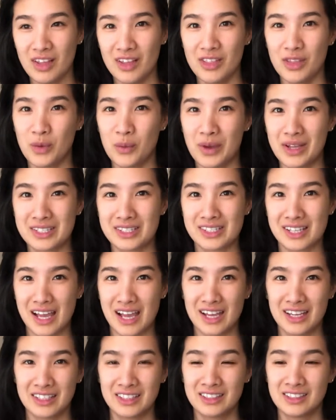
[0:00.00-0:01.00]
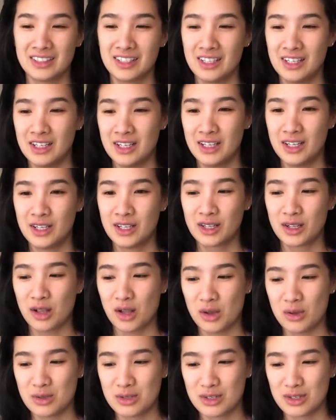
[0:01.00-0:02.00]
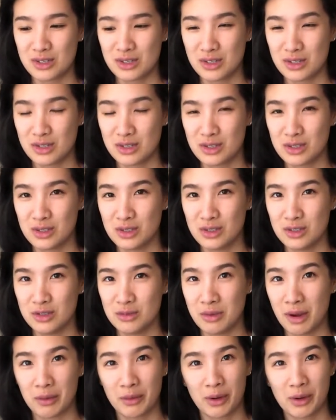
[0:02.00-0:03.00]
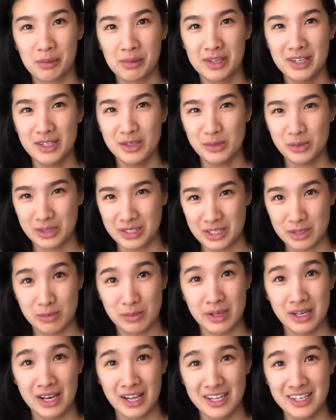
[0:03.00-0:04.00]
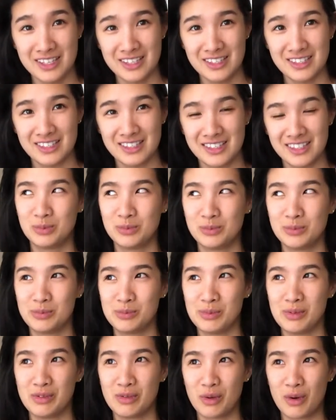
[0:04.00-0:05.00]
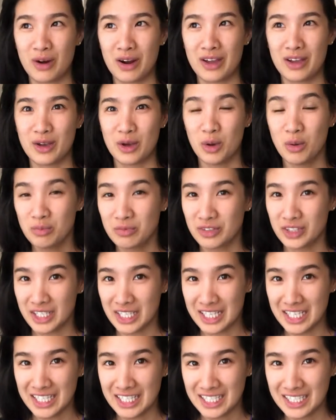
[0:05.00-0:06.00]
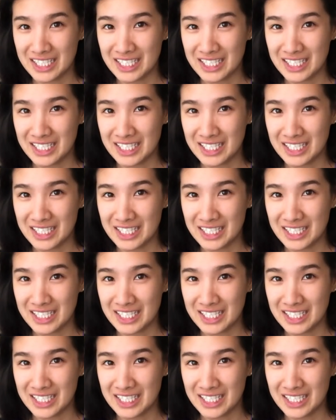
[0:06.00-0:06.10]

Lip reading: in the west side, closer to my workplace, which has been nice, before I hopefully